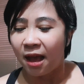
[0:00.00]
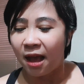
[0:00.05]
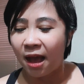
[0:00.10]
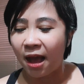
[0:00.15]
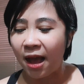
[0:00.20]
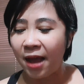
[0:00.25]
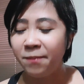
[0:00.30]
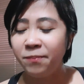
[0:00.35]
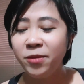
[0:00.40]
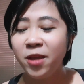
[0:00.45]

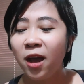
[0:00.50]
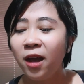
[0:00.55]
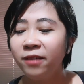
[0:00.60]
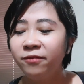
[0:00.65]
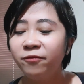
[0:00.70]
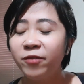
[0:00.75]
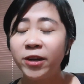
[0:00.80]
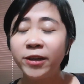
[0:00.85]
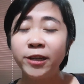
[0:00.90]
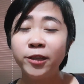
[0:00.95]
I'm not
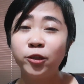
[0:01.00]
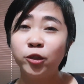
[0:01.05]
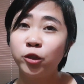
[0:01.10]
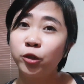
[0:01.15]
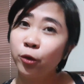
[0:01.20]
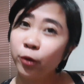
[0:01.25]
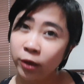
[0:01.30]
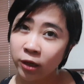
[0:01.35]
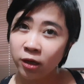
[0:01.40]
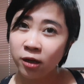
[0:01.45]
very
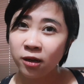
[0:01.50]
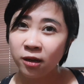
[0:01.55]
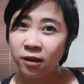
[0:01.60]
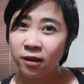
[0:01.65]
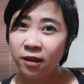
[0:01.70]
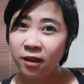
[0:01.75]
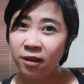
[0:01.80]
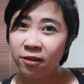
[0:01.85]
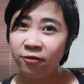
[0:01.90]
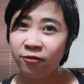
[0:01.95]
sure
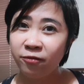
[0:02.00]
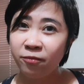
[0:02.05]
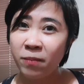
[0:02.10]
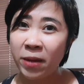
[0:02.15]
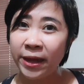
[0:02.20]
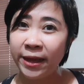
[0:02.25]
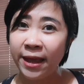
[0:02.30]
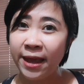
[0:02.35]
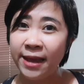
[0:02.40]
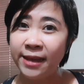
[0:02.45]
if
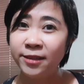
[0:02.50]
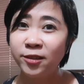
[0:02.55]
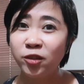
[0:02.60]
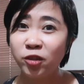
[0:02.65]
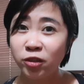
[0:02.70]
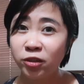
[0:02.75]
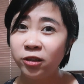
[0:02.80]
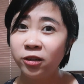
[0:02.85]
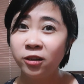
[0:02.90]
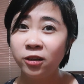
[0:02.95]
my
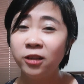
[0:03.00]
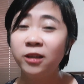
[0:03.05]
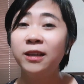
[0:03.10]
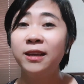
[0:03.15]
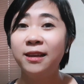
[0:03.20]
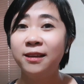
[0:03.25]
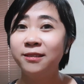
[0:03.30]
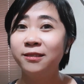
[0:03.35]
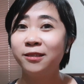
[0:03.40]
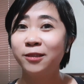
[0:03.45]
answer
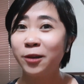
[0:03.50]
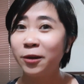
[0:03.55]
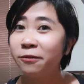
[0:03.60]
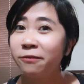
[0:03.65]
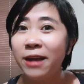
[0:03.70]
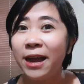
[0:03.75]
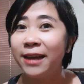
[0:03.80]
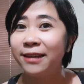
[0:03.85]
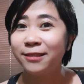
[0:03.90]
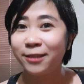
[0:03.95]
is
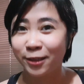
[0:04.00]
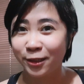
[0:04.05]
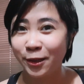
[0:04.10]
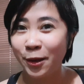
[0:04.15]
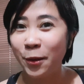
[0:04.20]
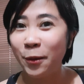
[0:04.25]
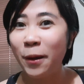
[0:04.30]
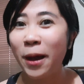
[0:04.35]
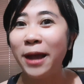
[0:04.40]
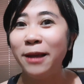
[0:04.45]
correct,
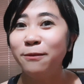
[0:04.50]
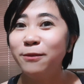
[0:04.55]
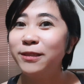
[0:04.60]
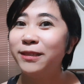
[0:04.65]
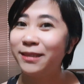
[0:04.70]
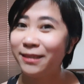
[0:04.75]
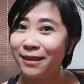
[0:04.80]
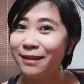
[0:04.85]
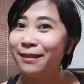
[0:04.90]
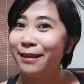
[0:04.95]
so I would
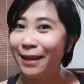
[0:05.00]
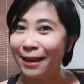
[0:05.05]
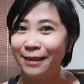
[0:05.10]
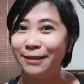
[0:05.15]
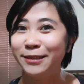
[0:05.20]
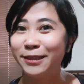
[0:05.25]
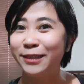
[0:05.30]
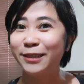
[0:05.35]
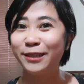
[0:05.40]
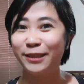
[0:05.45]
see the
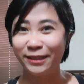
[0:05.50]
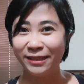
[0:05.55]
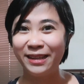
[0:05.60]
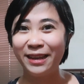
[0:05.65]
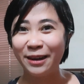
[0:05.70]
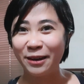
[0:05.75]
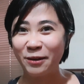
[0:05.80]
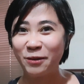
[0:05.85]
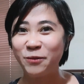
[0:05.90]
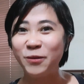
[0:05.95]
answers
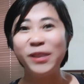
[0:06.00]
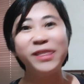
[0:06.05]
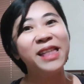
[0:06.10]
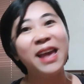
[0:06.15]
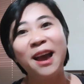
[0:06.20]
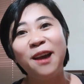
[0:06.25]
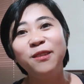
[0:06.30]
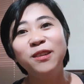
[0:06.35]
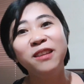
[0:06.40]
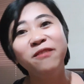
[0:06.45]
there
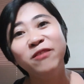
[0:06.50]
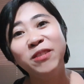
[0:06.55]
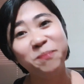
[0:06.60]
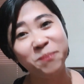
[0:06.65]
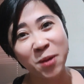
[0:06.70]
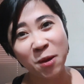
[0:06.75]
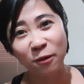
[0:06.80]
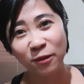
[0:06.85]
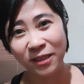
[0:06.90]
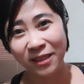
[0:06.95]
without even
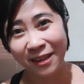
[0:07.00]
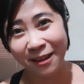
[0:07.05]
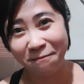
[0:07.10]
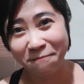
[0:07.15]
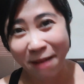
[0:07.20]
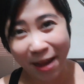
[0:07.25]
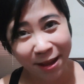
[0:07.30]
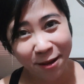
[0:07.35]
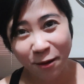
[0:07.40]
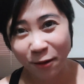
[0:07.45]
posting
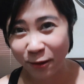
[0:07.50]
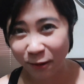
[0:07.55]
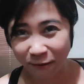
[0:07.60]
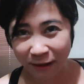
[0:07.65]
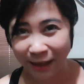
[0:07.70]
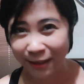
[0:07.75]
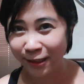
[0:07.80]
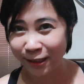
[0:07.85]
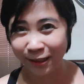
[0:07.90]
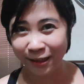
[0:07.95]
my own
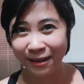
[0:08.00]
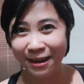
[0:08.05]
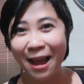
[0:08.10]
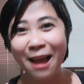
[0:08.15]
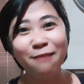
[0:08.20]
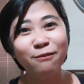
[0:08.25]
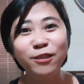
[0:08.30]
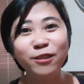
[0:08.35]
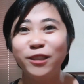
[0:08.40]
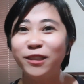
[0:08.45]
question.
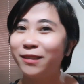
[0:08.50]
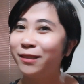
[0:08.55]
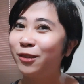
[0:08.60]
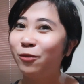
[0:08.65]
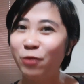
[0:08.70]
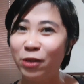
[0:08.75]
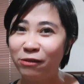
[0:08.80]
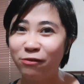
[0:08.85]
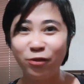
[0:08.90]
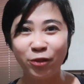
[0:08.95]
I would just
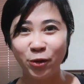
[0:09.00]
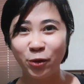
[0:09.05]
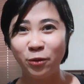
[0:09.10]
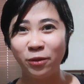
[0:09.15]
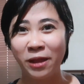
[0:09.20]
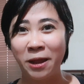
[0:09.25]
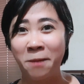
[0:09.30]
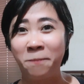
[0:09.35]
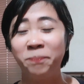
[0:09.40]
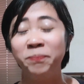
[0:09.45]
read through
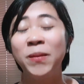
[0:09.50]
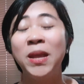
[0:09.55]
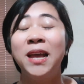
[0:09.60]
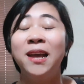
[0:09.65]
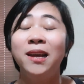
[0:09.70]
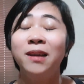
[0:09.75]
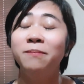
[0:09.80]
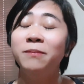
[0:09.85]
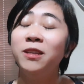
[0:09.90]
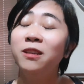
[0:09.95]
them.
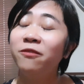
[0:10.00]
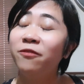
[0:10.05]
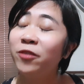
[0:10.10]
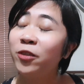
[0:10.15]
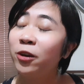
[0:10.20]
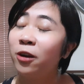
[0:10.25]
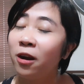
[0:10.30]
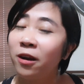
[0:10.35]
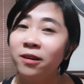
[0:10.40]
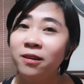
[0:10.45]
I mean, if
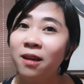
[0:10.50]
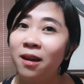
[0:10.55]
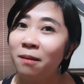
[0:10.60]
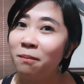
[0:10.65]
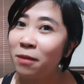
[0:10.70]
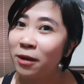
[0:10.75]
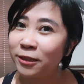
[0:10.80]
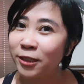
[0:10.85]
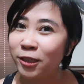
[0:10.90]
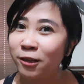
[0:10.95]
there are not
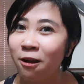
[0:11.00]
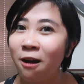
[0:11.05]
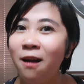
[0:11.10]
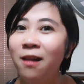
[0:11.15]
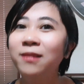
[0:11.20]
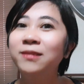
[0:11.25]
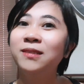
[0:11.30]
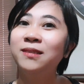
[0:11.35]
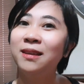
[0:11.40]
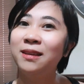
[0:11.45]
much
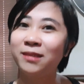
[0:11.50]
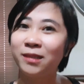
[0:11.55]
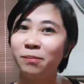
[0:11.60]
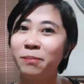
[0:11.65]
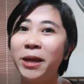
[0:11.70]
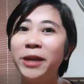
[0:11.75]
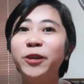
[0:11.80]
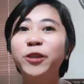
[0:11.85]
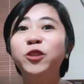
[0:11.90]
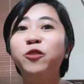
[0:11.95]
calls, it's
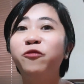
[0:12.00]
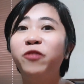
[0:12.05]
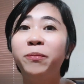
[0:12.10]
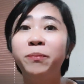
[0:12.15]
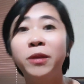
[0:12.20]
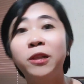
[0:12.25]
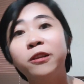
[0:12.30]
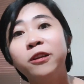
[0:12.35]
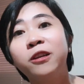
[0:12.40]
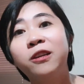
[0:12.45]
better to
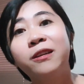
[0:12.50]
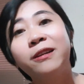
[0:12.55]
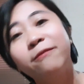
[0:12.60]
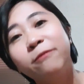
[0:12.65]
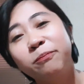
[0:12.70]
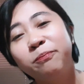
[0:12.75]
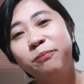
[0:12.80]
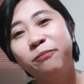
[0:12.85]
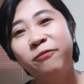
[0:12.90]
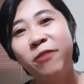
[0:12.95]

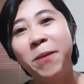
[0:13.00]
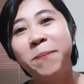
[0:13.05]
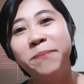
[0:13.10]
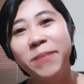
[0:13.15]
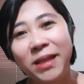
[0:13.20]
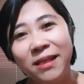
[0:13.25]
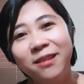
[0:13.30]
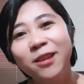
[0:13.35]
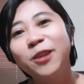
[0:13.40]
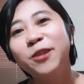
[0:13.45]

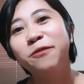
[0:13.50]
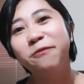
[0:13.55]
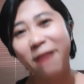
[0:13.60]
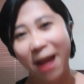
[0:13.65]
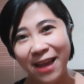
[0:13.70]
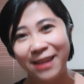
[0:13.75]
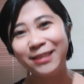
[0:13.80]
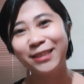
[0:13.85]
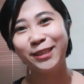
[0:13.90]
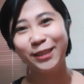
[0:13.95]

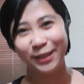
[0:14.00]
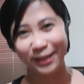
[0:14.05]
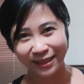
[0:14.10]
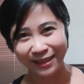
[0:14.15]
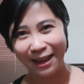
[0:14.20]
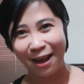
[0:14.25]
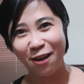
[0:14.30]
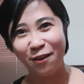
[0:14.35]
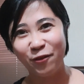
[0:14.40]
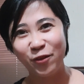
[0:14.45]
familiarize
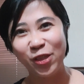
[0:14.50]
yourself with